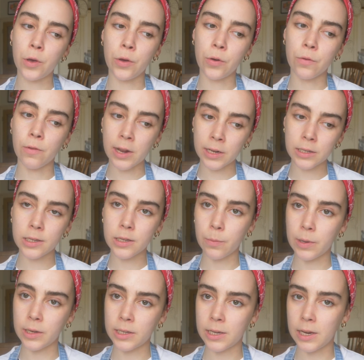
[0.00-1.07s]
who runs the
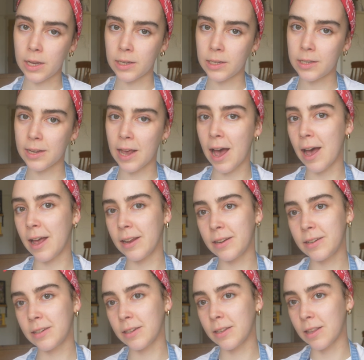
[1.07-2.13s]
business,
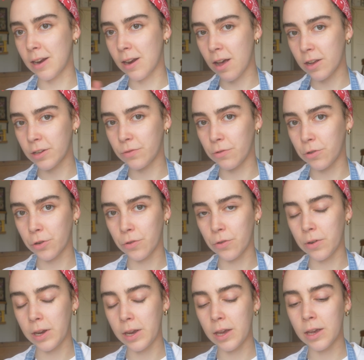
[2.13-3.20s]
at the last
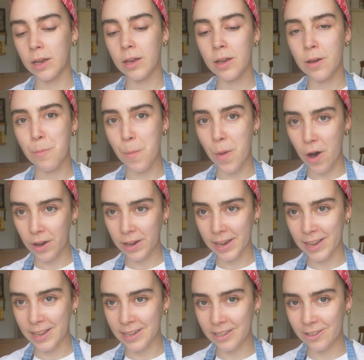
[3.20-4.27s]
Rookery
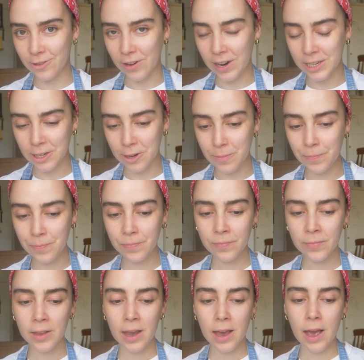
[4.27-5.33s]
market in Streatham,
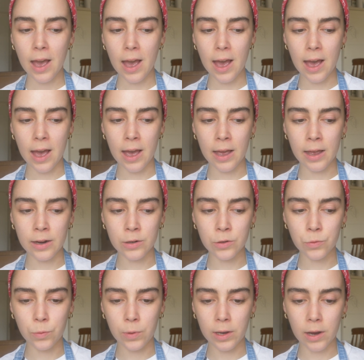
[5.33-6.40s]
and
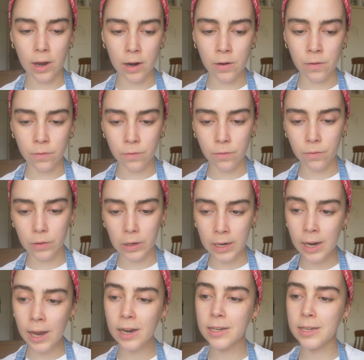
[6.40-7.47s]
we kind of
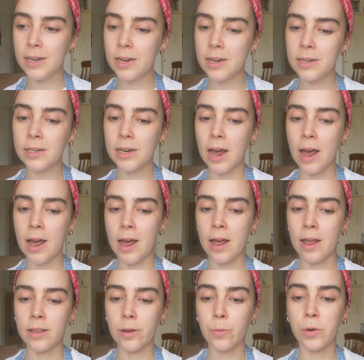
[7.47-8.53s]
connected,
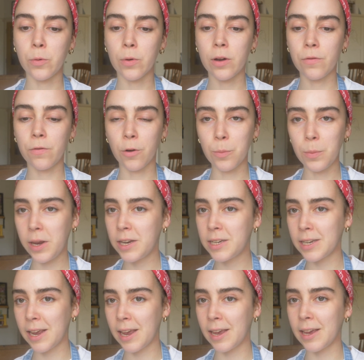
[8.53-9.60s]
and then we went for a
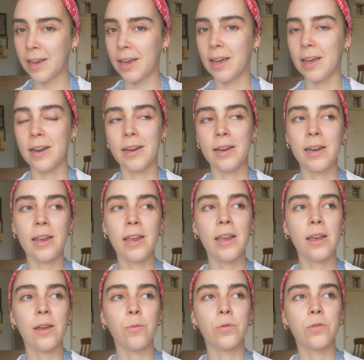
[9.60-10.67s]
meeting, and
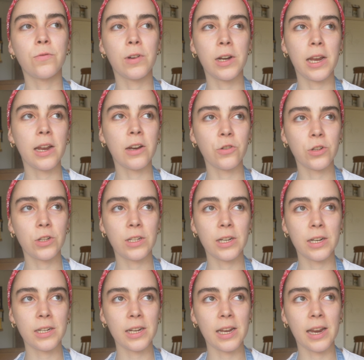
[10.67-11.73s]
he was really
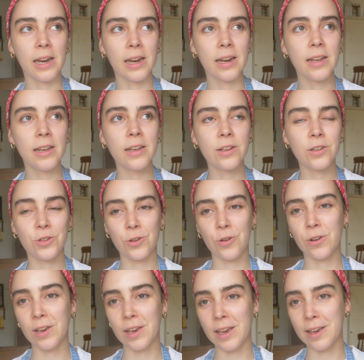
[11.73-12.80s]
interested in
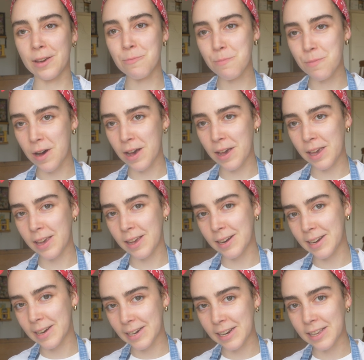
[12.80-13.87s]
stocking my
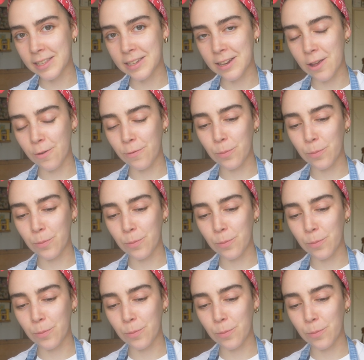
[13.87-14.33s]
Lily's Loaf